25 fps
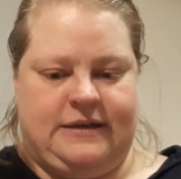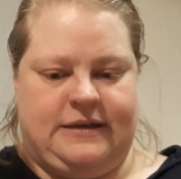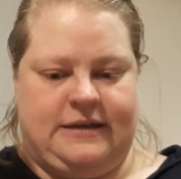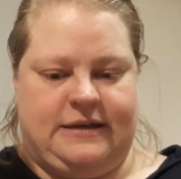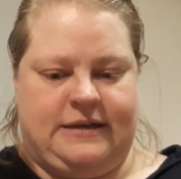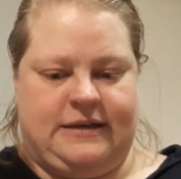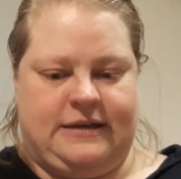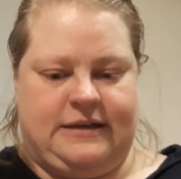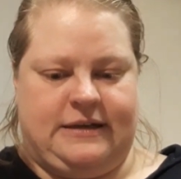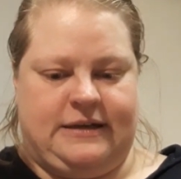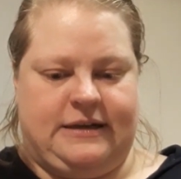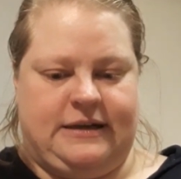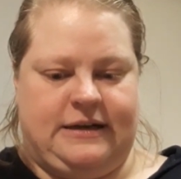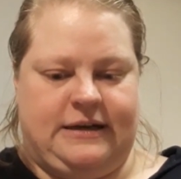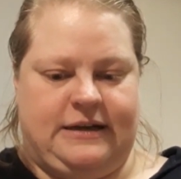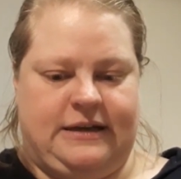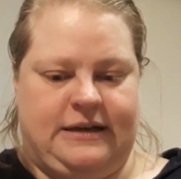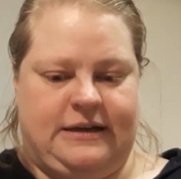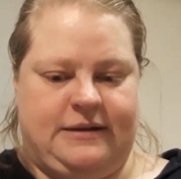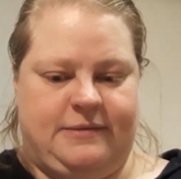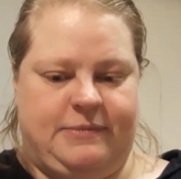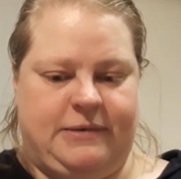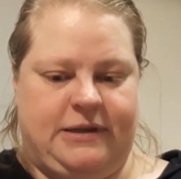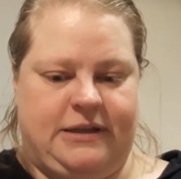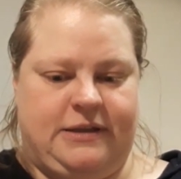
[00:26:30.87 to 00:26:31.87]
and I
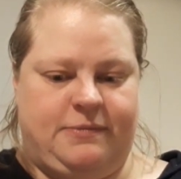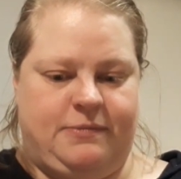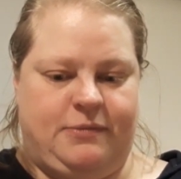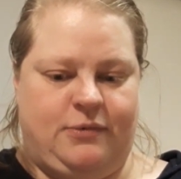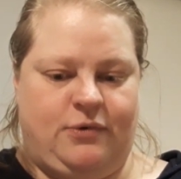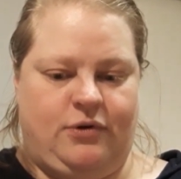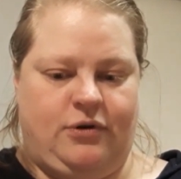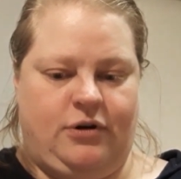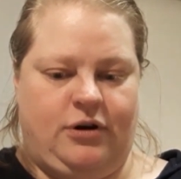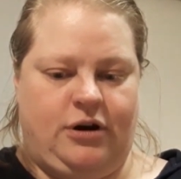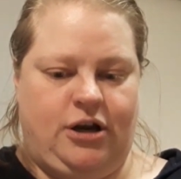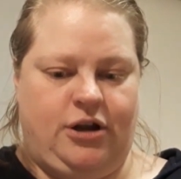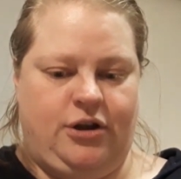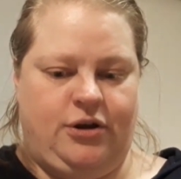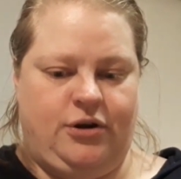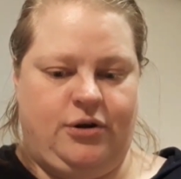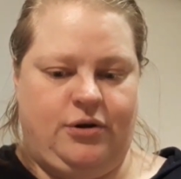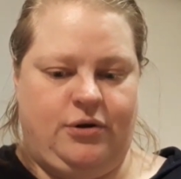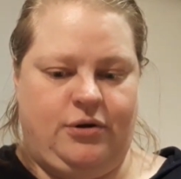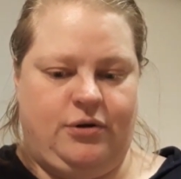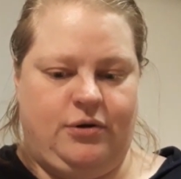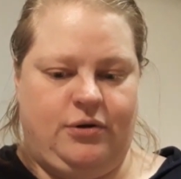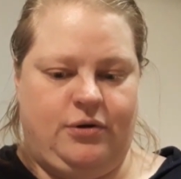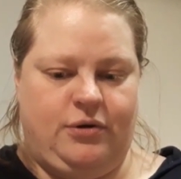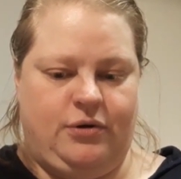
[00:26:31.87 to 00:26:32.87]
need a bit more
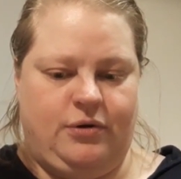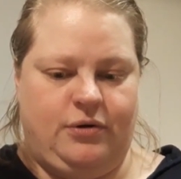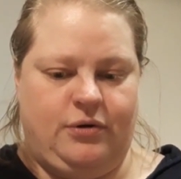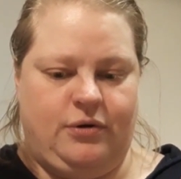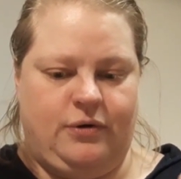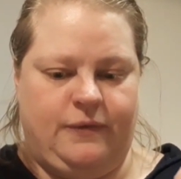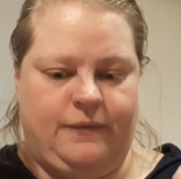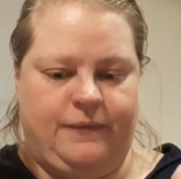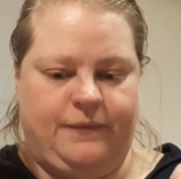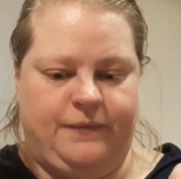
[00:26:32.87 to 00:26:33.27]
glue.